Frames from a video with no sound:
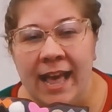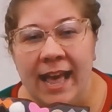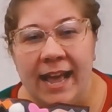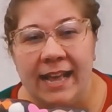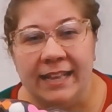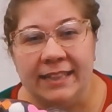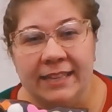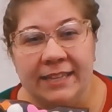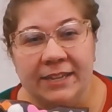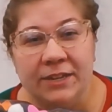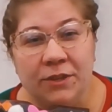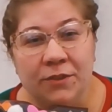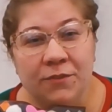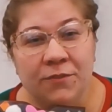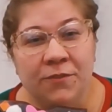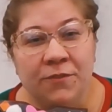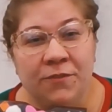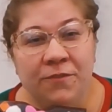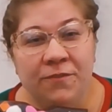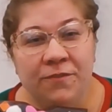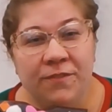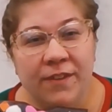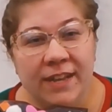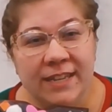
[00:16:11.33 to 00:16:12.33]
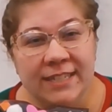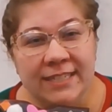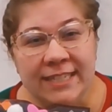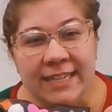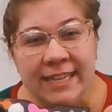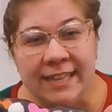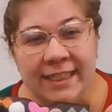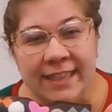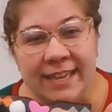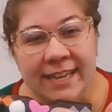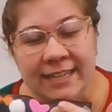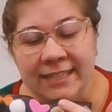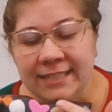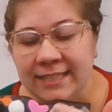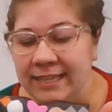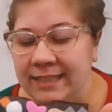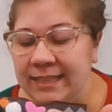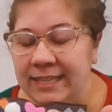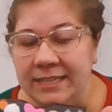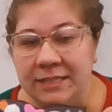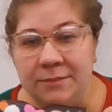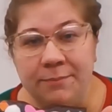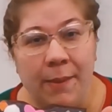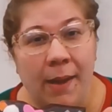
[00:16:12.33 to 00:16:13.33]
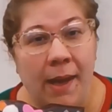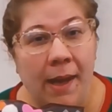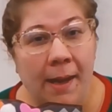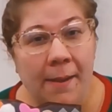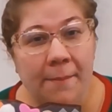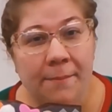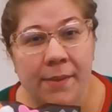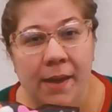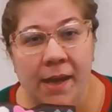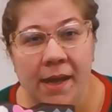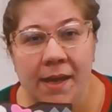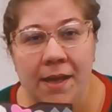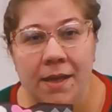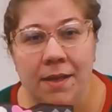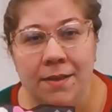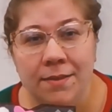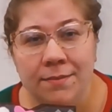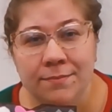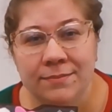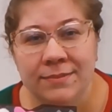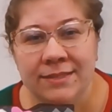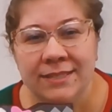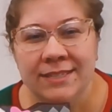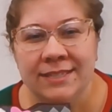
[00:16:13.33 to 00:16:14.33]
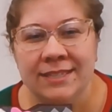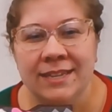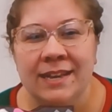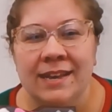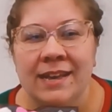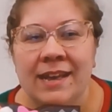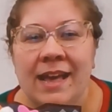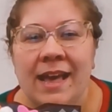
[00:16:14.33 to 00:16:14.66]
and little fuzzy things like these pom-poms.